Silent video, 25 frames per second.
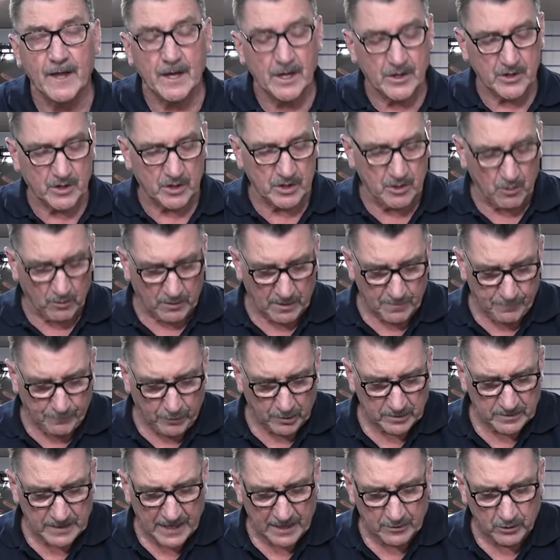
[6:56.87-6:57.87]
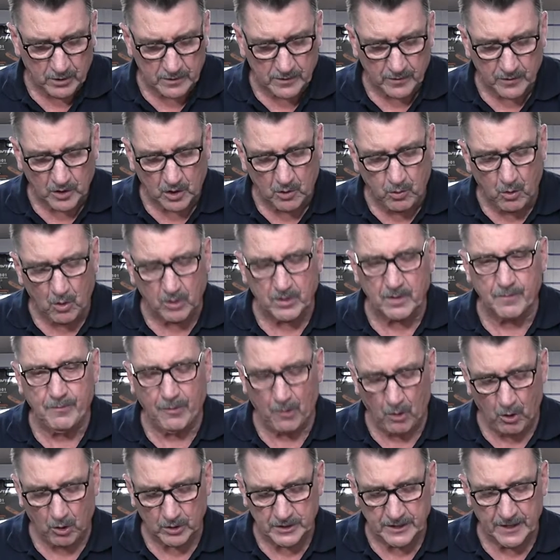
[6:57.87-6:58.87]
So you can put that onto the 1/4
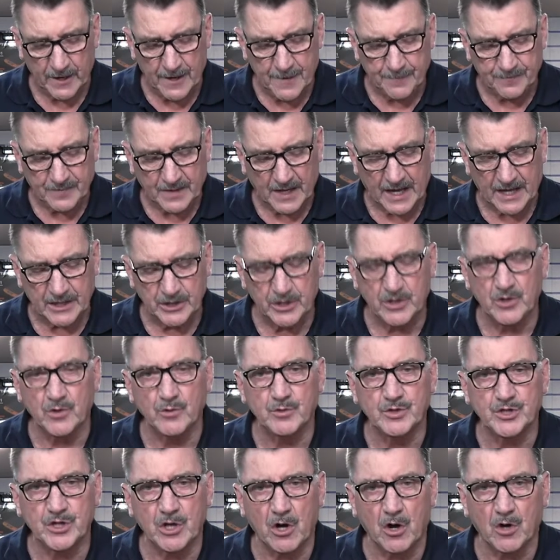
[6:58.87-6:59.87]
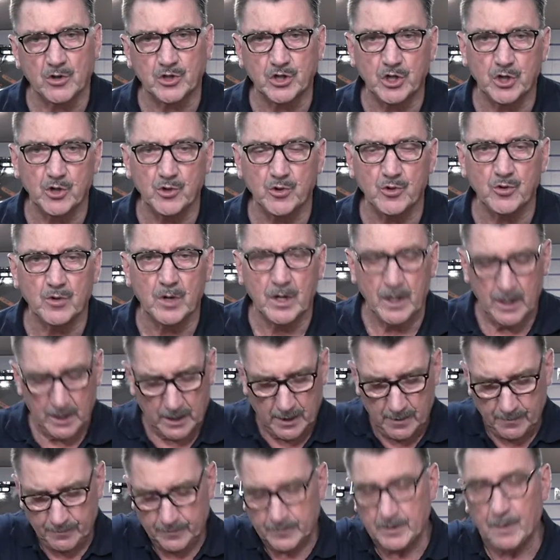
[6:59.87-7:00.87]
port and use your two
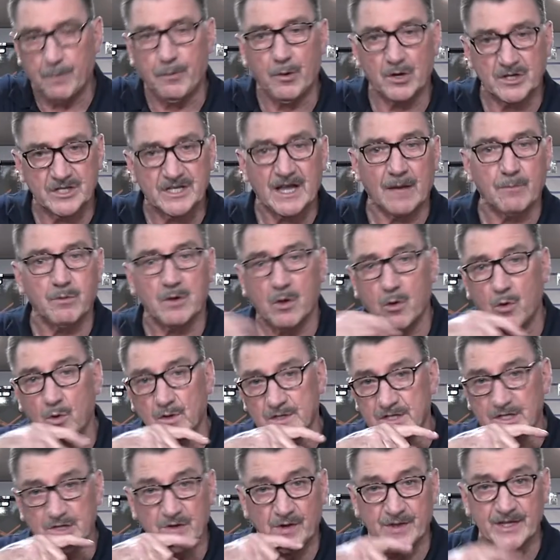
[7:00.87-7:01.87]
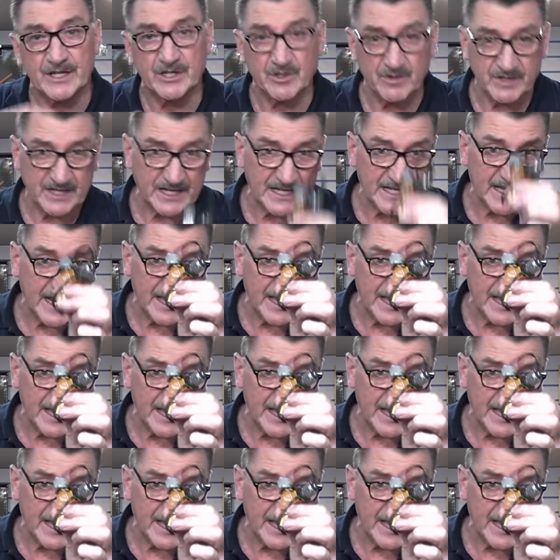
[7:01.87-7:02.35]
to put double hoses on this. So